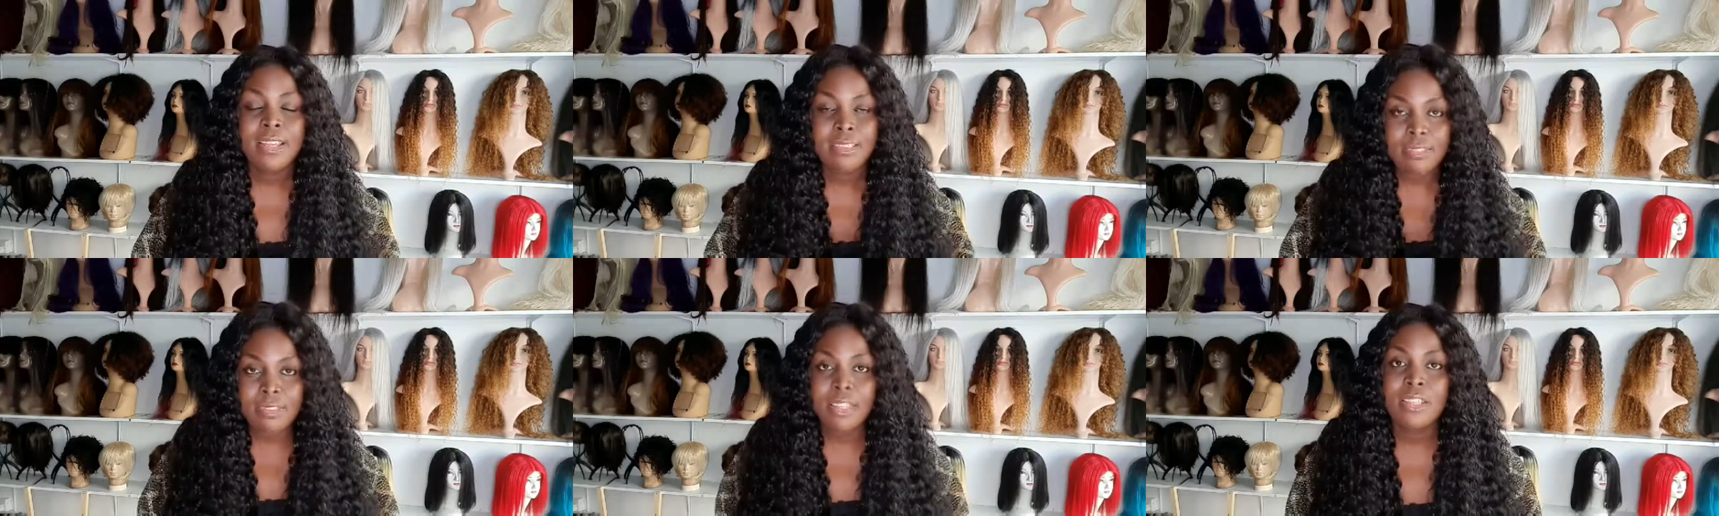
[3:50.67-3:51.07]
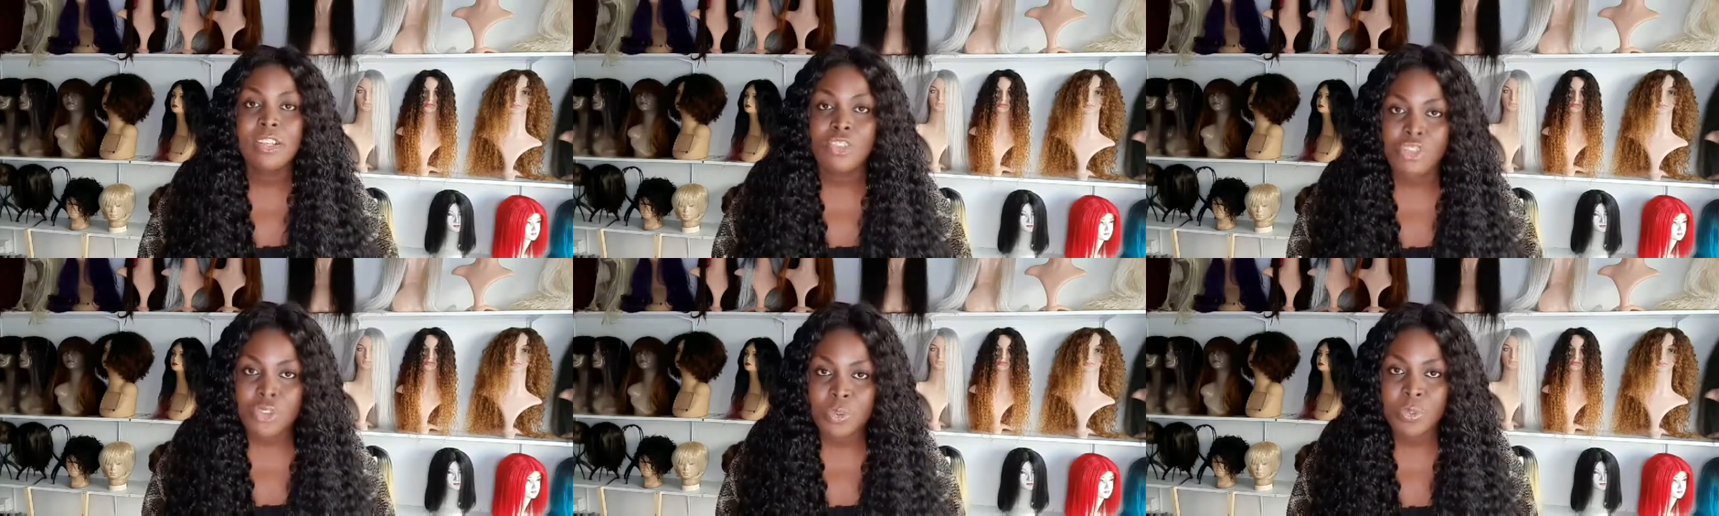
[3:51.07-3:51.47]
say the
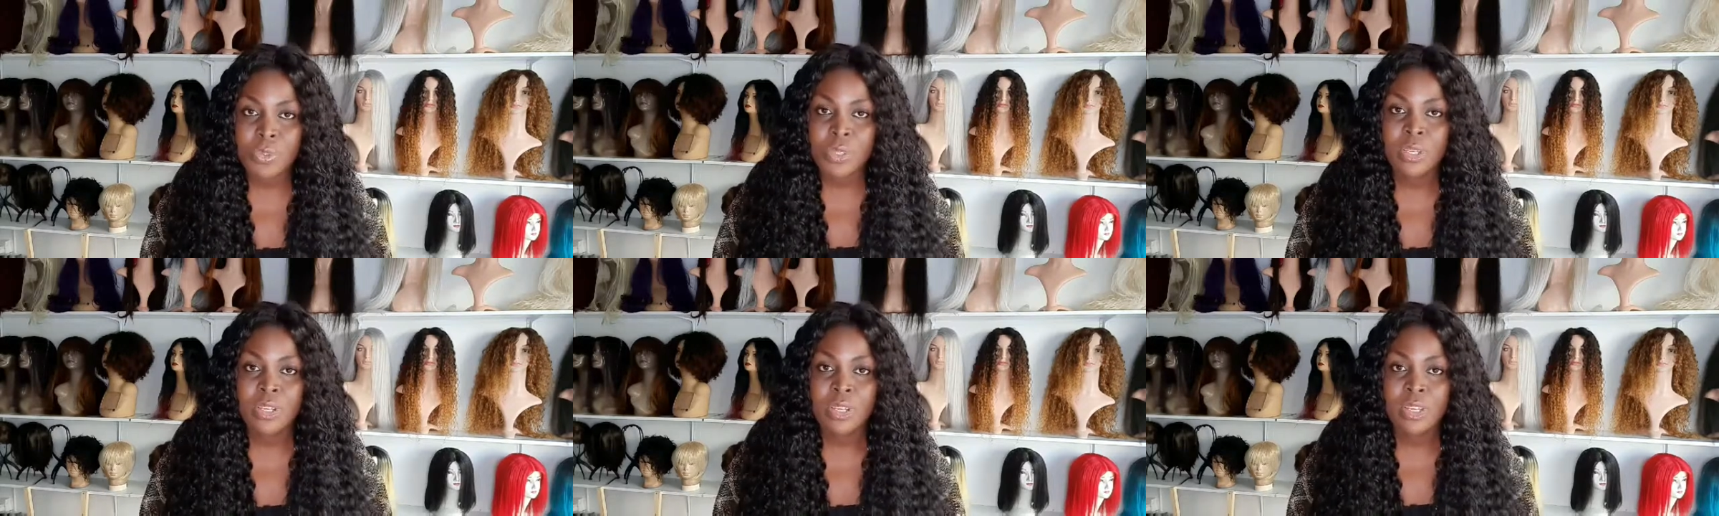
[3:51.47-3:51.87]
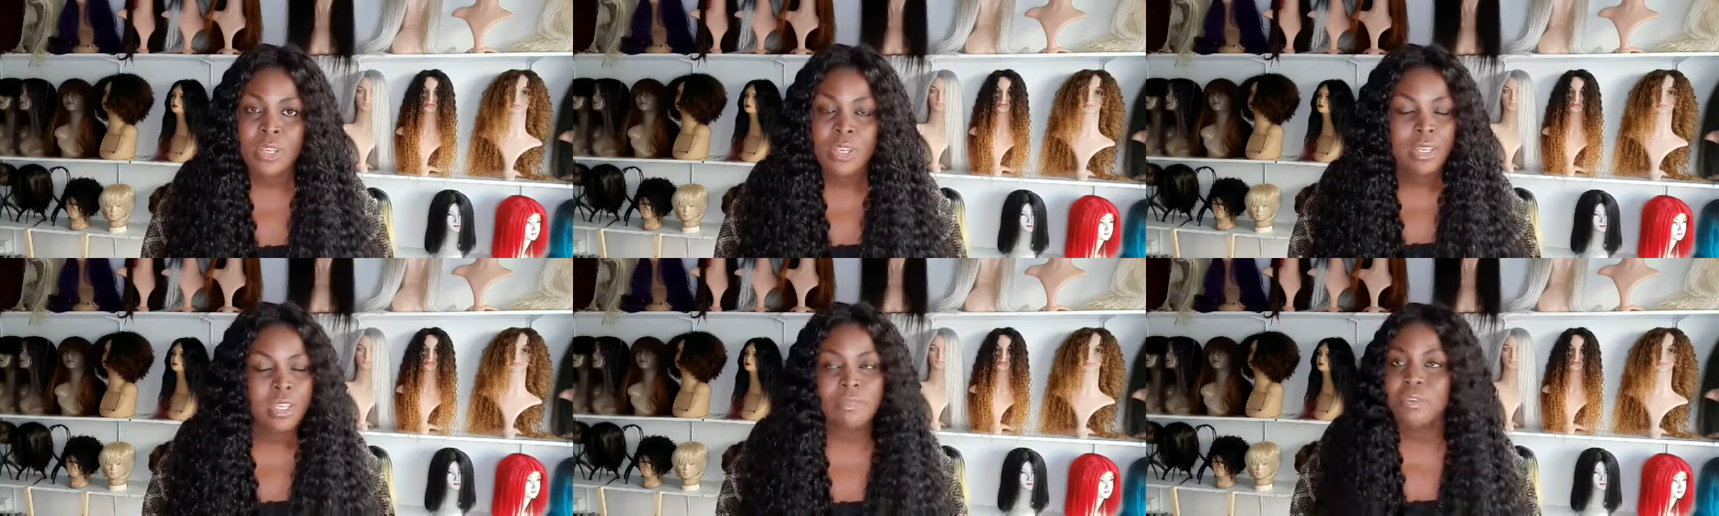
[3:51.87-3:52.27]
truth.
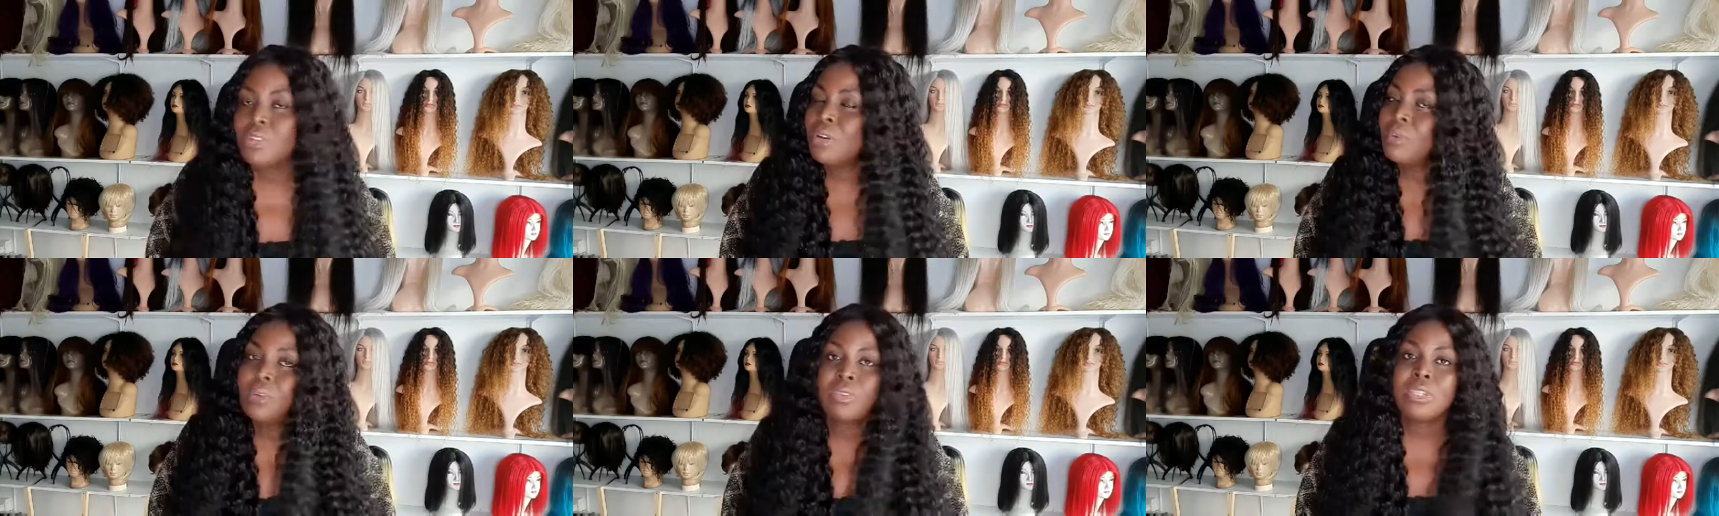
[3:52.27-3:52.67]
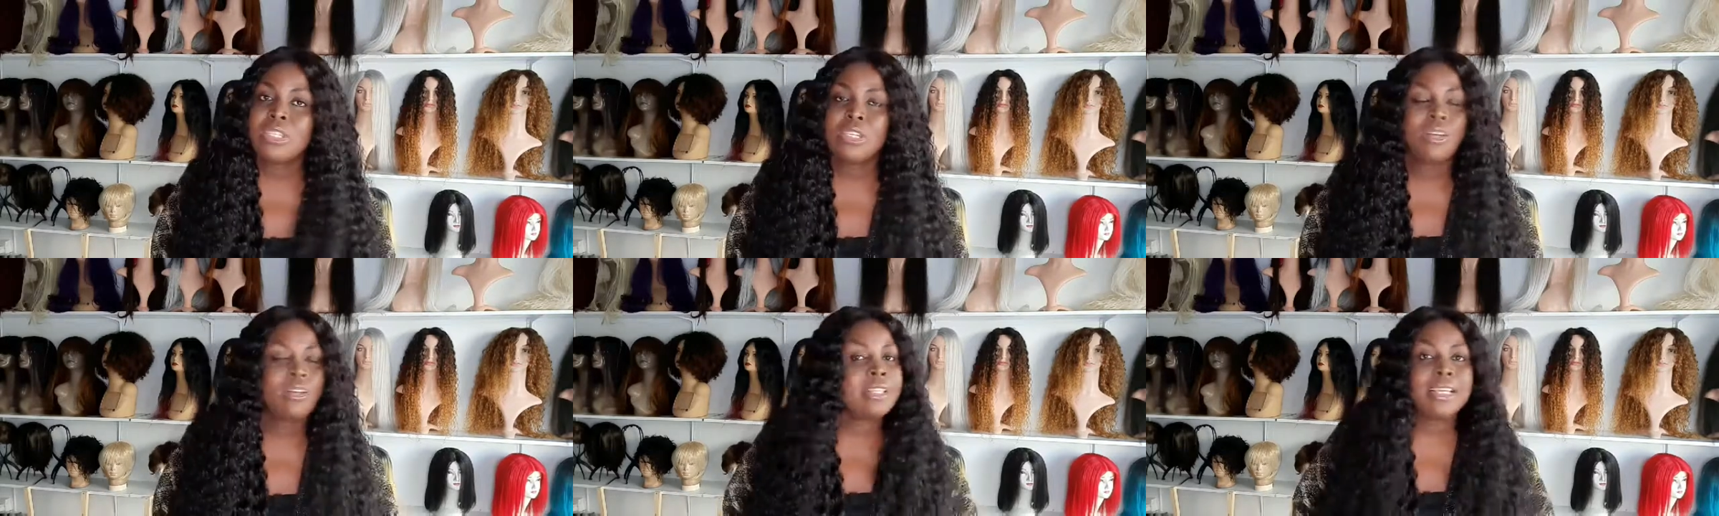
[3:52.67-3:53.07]
If you don't want to
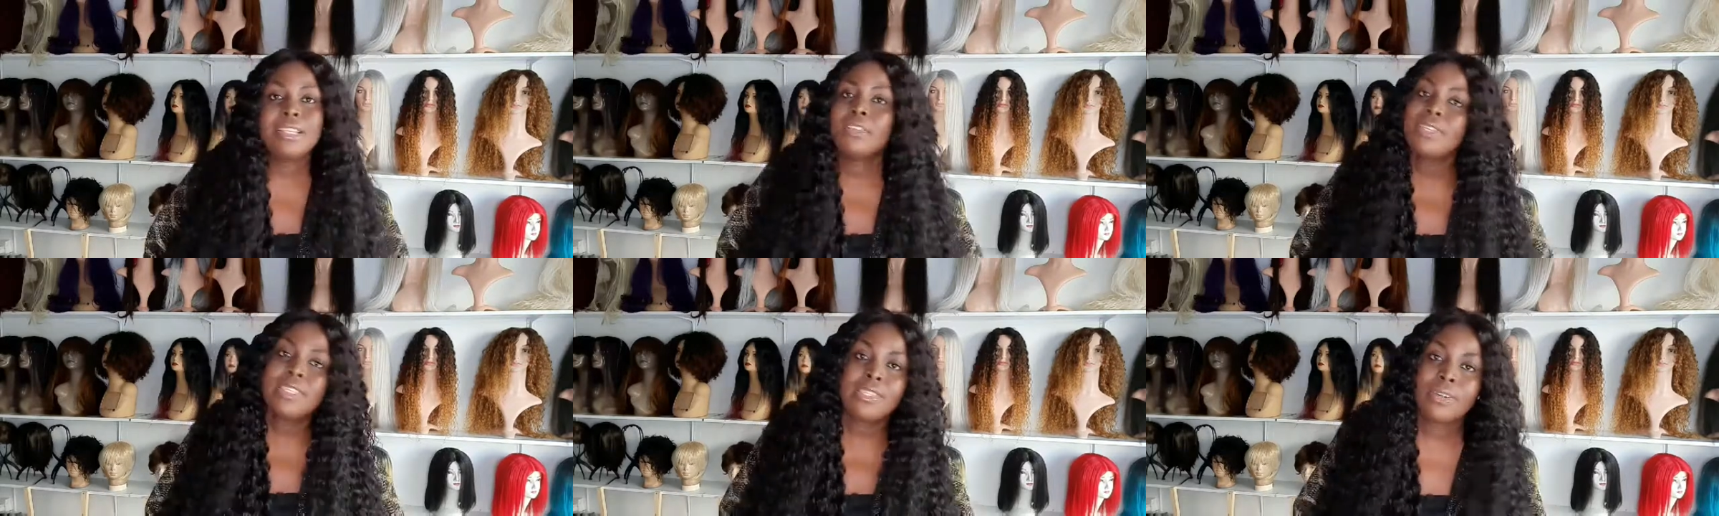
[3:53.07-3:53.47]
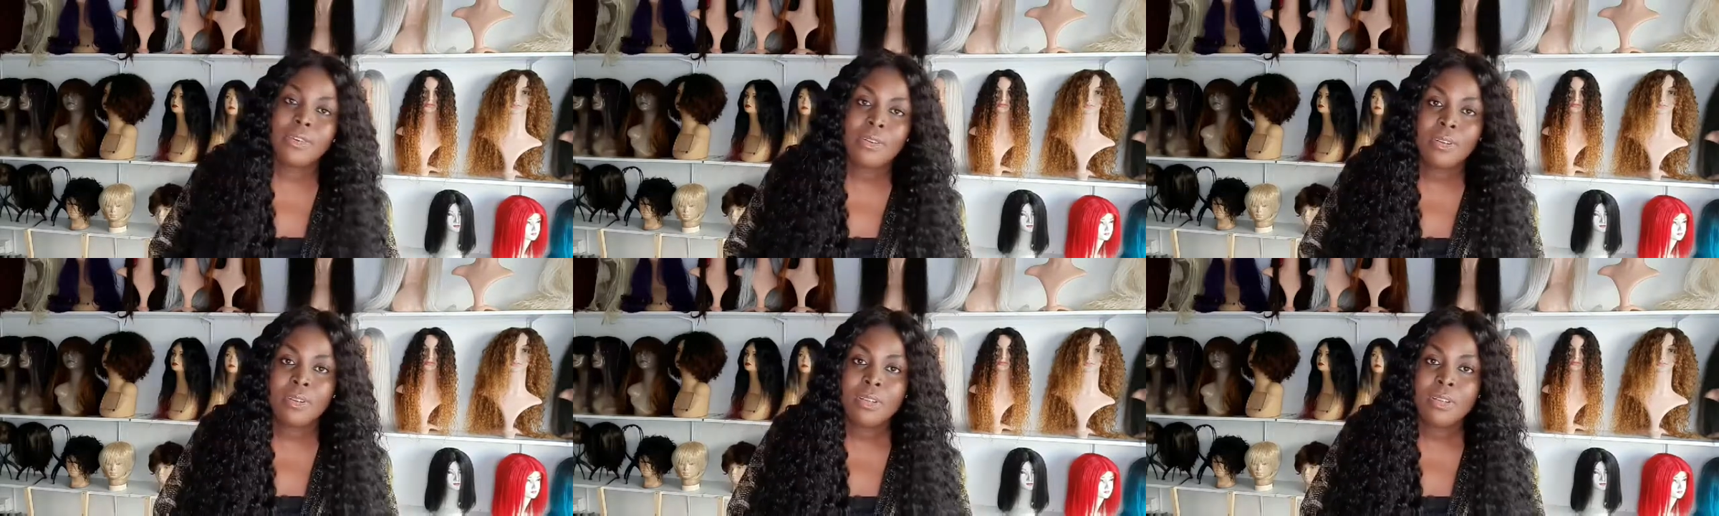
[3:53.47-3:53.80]
talk, then don't talk.